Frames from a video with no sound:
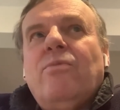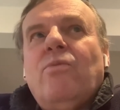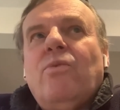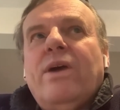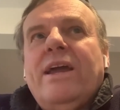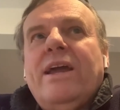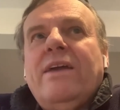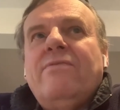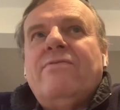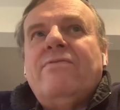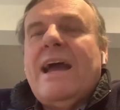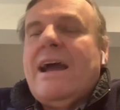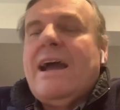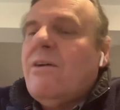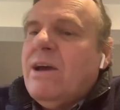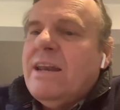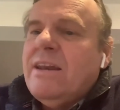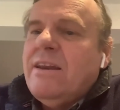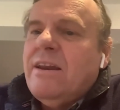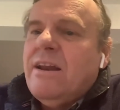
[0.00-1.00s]
we've
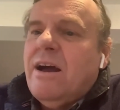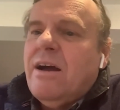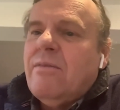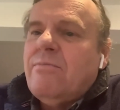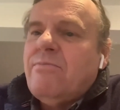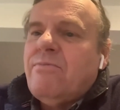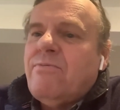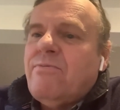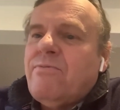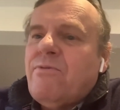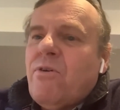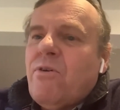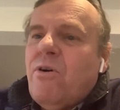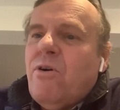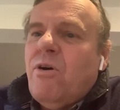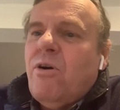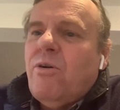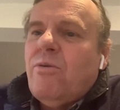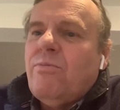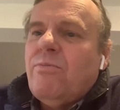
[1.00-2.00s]
now ended up
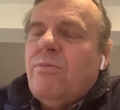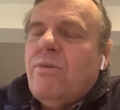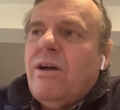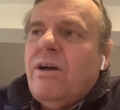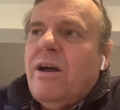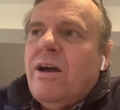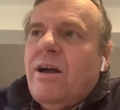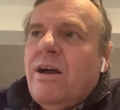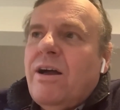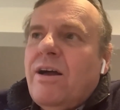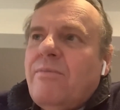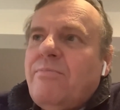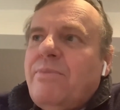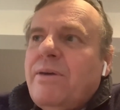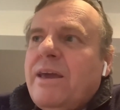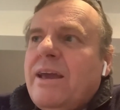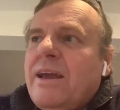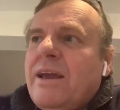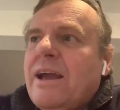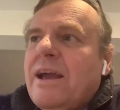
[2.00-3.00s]
from
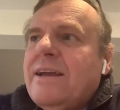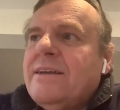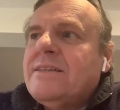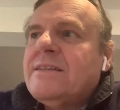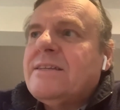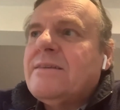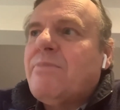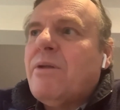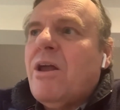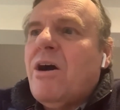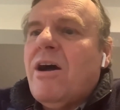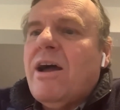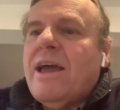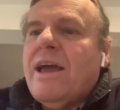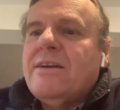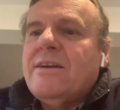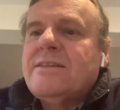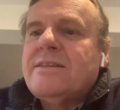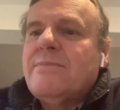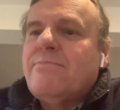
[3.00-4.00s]
being a
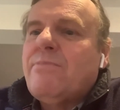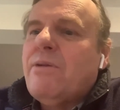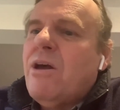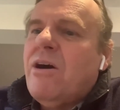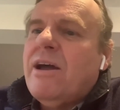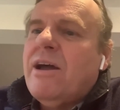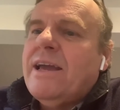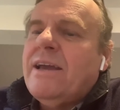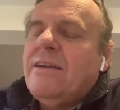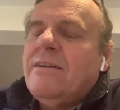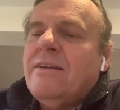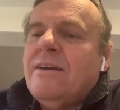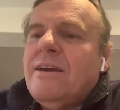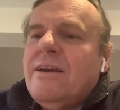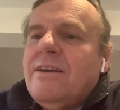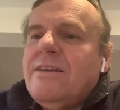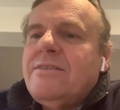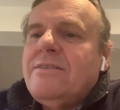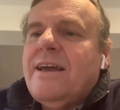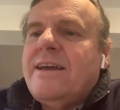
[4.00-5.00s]
supplier supplying
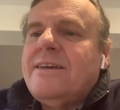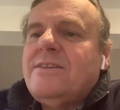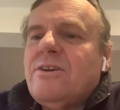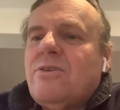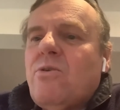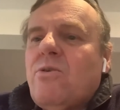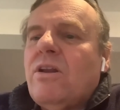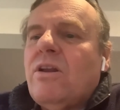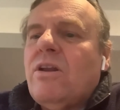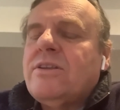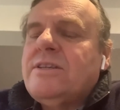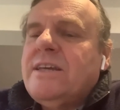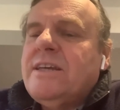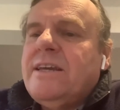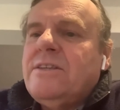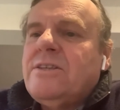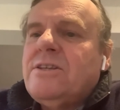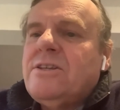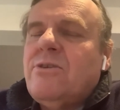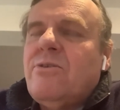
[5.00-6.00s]
data
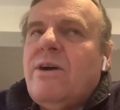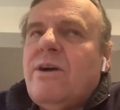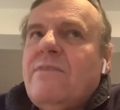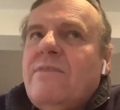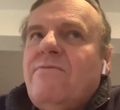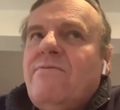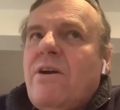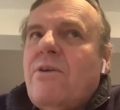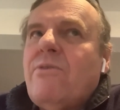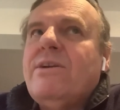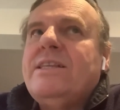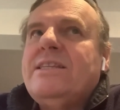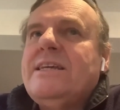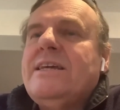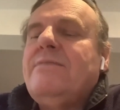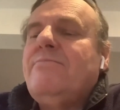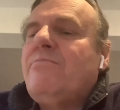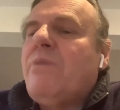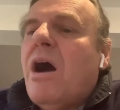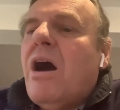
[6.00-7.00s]
quality to a very
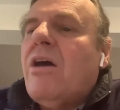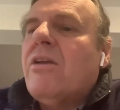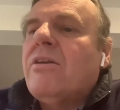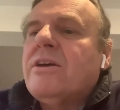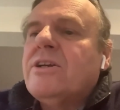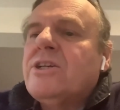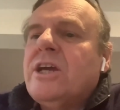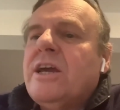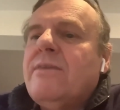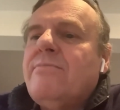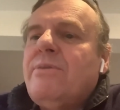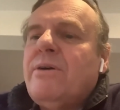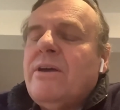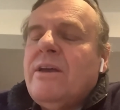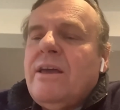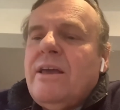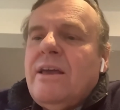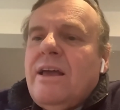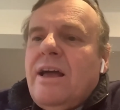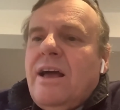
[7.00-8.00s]
deep partnership
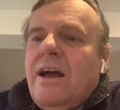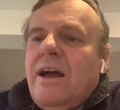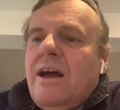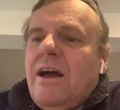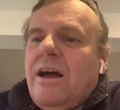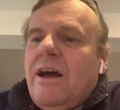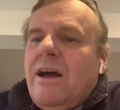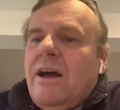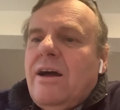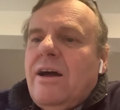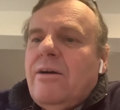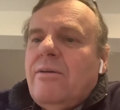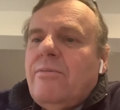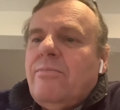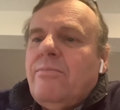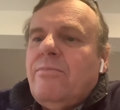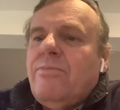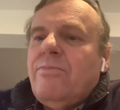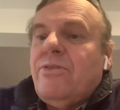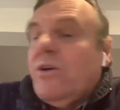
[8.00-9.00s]

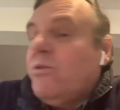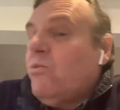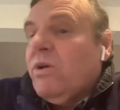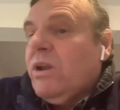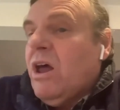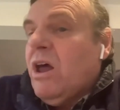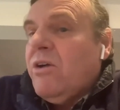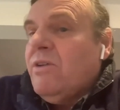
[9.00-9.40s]
that will